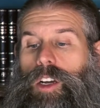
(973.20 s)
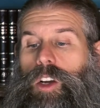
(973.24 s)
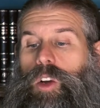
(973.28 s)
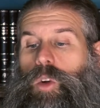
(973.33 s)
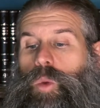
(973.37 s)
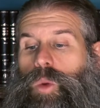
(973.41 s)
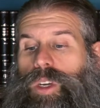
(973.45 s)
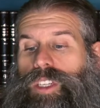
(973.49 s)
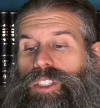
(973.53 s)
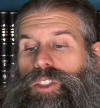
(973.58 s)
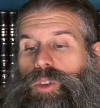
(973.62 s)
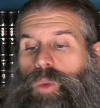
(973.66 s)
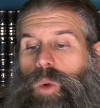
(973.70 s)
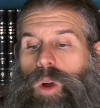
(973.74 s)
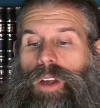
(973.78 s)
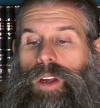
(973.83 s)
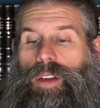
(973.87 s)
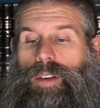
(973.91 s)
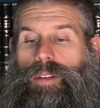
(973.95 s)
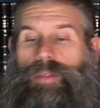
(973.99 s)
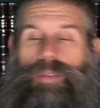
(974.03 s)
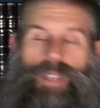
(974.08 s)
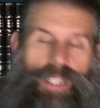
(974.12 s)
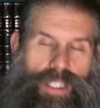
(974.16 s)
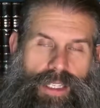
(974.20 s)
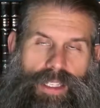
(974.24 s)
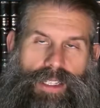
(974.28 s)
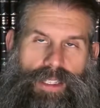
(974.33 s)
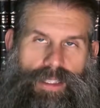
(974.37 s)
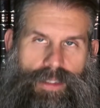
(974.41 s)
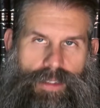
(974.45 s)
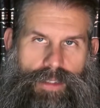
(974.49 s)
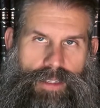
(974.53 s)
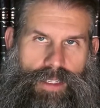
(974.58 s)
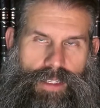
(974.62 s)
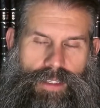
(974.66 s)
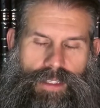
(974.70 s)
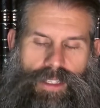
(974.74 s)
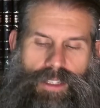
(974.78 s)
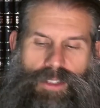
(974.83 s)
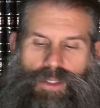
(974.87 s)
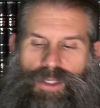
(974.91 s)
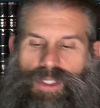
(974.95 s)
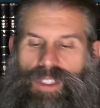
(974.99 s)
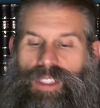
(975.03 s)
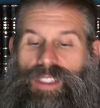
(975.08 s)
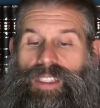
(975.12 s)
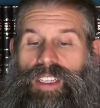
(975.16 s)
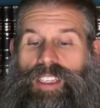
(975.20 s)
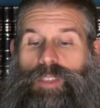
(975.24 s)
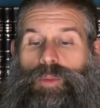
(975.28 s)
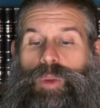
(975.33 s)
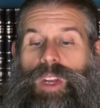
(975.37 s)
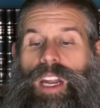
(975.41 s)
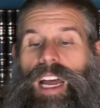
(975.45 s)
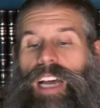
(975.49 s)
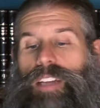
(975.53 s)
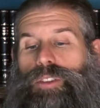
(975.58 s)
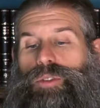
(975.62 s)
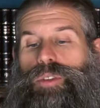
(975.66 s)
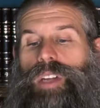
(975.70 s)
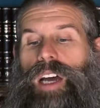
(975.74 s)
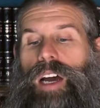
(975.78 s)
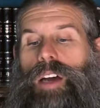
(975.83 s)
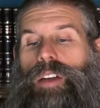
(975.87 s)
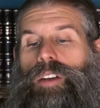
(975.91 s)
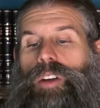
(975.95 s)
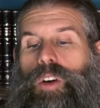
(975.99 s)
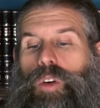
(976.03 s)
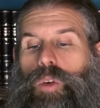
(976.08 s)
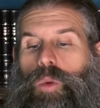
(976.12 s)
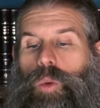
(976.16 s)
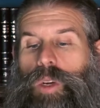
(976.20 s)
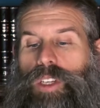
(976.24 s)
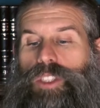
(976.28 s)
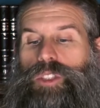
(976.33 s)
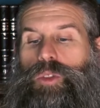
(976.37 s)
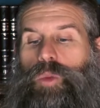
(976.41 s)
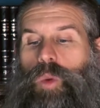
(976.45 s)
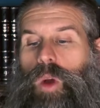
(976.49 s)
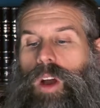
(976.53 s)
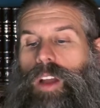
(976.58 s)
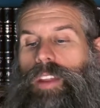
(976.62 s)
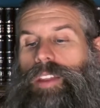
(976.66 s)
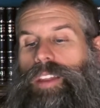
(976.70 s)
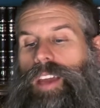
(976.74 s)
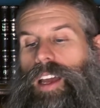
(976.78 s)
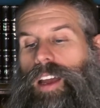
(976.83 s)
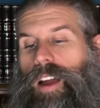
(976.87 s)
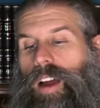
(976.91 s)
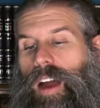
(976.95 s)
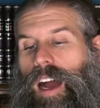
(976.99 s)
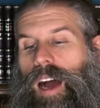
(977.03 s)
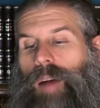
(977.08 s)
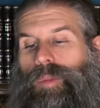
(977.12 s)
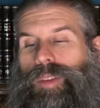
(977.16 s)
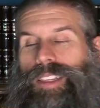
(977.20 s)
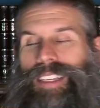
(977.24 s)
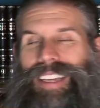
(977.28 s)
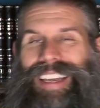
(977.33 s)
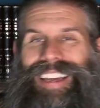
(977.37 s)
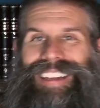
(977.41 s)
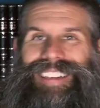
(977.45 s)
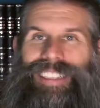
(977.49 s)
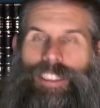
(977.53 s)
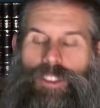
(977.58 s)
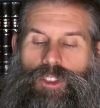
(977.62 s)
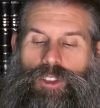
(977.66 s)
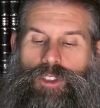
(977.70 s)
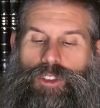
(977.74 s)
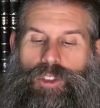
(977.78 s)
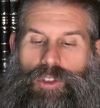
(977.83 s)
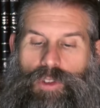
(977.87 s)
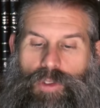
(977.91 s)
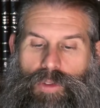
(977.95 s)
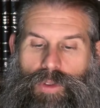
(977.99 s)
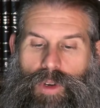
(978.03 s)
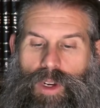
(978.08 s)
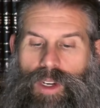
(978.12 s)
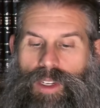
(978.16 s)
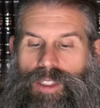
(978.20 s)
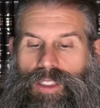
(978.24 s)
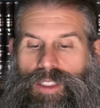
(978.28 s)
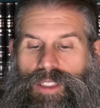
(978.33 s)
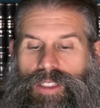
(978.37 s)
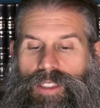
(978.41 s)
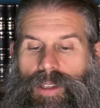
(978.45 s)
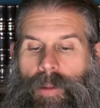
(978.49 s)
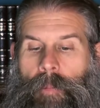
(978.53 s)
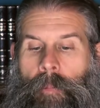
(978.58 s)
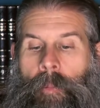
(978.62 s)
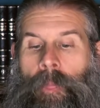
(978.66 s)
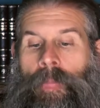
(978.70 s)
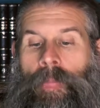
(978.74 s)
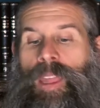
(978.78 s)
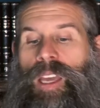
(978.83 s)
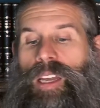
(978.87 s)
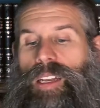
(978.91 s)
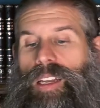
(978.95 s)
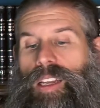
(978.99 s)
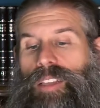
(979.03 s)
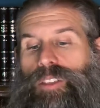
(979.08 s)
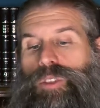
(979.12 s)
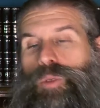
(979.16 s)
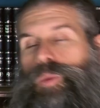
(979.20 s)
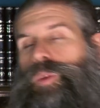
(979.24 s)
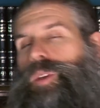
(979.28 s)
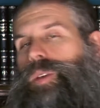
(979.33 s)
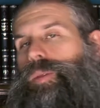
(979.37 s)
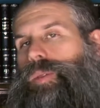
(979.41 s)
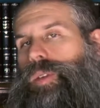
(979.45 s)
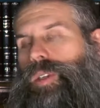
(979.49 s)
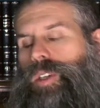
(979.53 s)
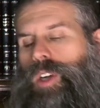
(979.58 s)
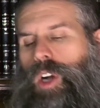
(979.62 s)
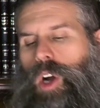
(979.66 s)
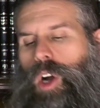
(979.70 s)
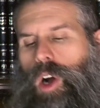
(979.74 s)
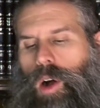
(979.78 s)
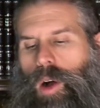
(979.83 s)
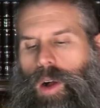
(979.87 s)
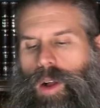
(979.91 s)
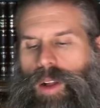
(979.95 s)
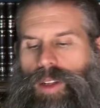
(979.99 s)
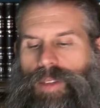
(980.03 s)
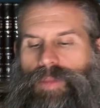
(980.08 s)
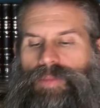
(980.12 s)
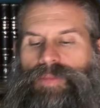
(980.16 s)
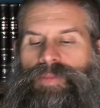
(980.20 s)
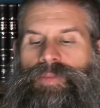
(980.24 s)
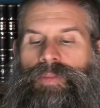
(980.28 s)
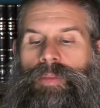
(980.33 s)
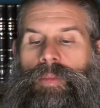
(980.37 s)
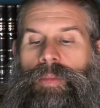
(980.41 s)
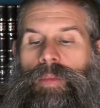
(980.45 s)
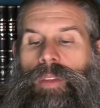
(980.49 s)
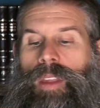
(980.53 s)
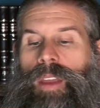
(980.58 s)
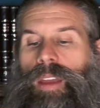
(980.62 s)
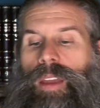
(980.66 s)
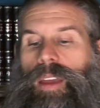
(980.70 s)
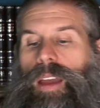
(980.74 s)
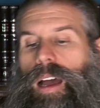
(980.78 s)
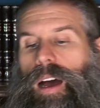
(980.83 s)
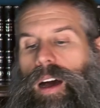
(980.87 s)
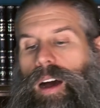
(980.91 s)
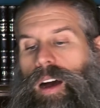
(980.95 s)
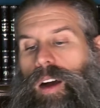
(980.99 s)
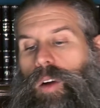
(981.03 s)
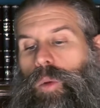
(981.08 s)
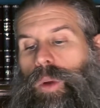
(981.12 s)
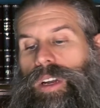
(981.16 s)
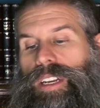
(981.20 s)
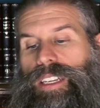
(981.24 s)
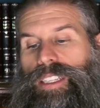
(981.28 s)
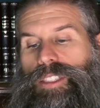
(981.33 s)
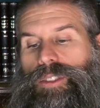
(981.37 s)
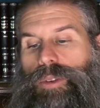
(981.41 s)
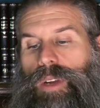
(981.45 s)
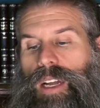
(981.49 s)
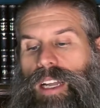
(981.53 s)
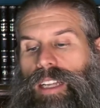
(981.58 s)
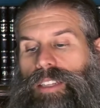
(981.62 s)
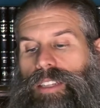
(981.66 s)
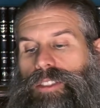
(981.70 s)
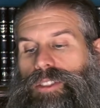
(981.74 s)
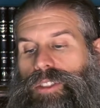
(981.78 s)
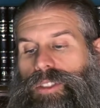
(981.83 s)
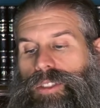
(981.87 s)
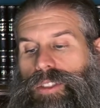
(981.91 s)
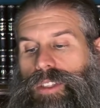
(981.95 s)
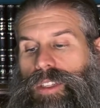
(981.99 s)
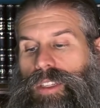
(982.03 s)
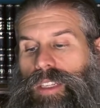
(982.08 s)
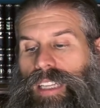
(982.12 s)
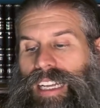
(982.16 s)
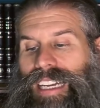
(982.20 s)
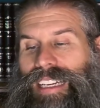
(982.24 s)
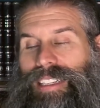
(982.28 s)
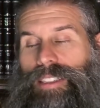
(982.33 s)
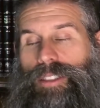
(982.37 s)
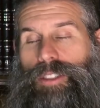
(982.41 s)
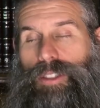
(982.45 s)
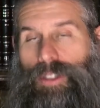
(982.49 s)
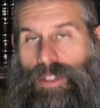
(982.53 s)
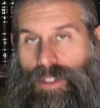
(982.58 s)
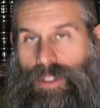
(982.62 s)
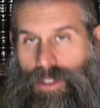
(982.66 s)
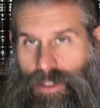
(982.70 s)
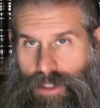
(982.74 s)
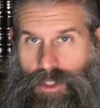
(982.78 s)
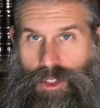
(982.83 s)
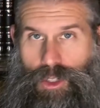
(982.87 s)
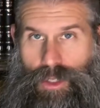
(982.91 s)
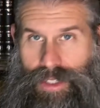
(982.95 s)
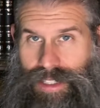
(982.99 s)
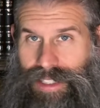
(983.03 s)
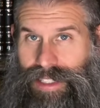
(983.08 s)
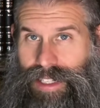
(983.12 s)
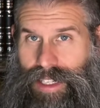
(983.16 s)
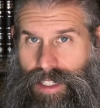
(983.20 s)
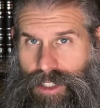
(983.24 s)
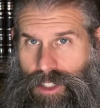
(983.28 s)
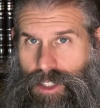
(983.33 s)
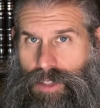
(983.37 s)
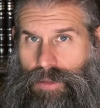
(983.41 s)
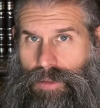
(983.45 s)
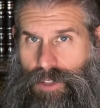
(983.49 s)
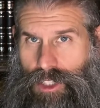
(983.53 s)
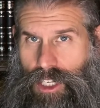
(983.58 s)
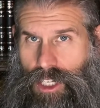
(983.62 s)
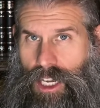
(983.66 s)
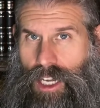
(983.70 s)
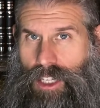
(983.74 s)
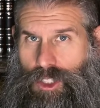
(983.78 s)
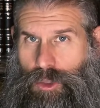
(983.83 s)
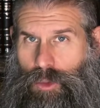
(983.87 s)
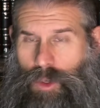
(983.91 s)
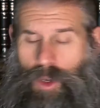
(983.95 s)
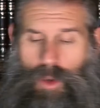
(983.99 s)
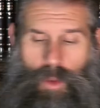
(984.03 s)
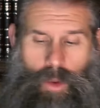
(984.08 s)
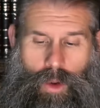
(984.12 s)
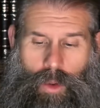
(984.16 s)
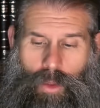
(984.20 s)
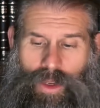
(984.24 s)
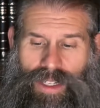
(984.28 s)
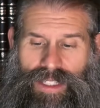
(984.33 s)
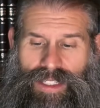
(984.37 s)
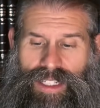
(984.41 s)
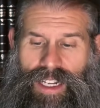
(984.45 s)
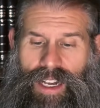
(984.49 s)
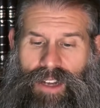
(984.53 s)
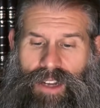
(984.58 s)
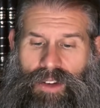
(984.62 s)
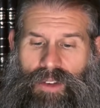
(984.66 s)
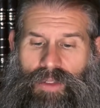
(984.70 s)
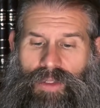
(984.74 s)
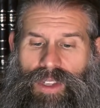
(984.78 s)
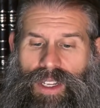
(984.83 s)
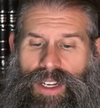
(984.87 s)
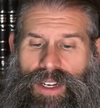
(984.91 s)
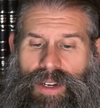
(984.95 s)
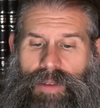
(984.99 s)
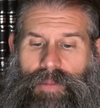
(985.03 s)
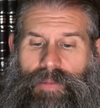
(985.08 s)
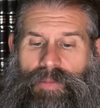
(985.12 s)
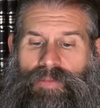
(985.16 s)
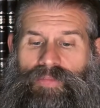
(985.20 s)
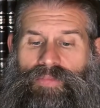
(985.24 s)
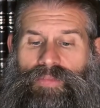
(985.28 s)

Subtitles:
which one, he continues, he says, but I do not know which one they are obligated to do first. Now, do we recall when Israel entered into the land during the days of Joshua, what went down over there?